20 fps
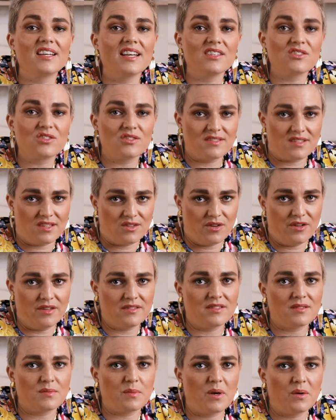lentils in hers
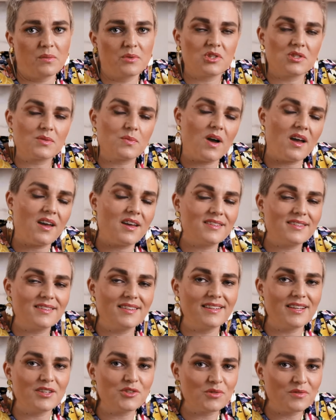as well, which is why I did the
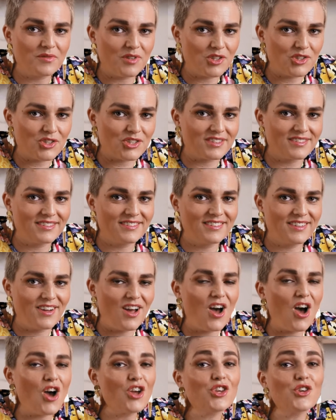lentil version.
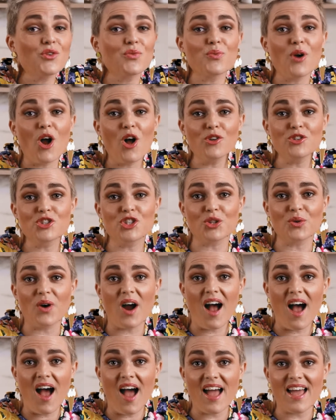Oh, you rolled your
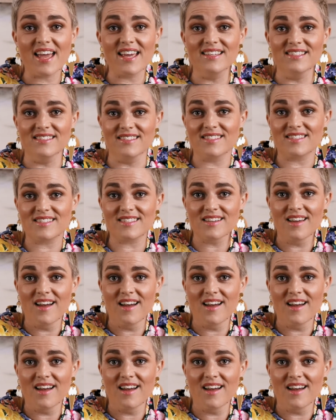eyes!